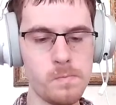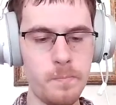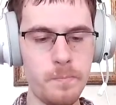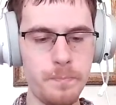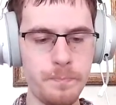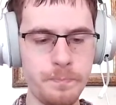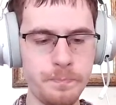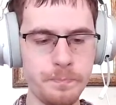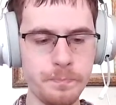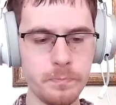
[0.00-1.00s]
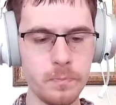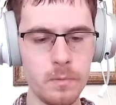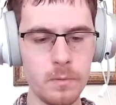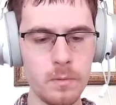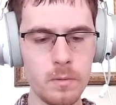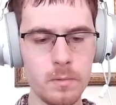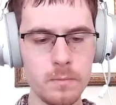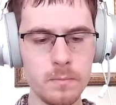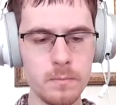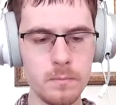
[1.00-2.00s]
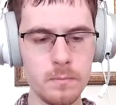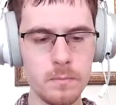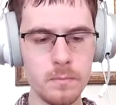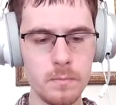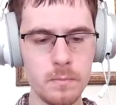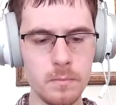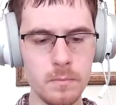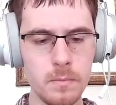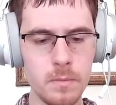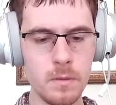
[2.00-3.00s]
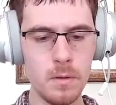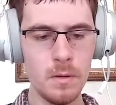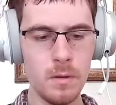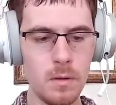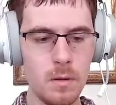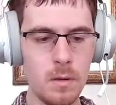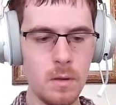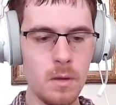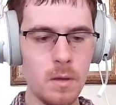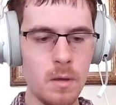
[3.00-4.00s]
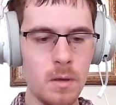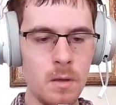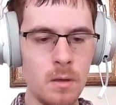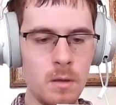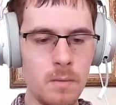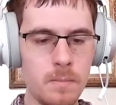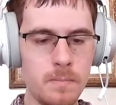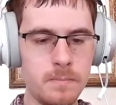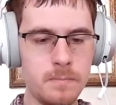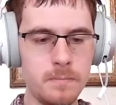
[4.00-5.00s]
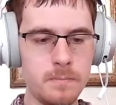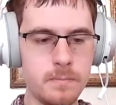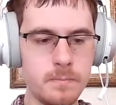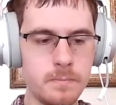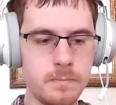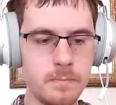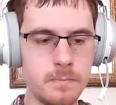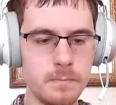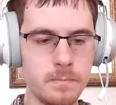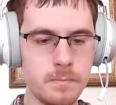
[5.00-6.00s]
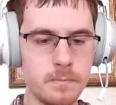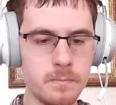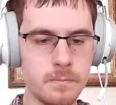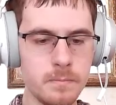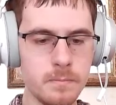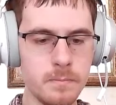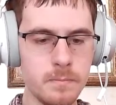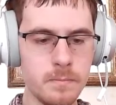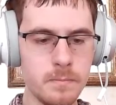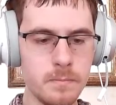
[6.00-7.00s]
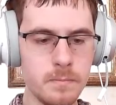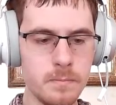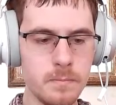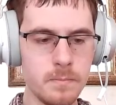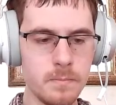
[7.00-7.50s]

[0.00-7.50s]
Nobody speaks.